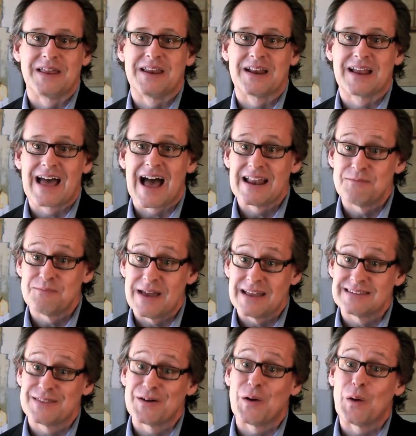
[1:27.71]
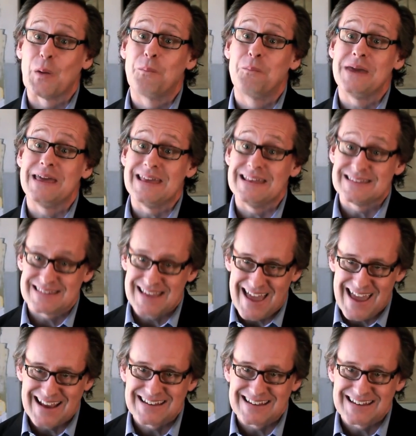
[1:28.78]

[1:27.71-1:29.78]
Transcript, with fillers: it kind of makes the whole piece hang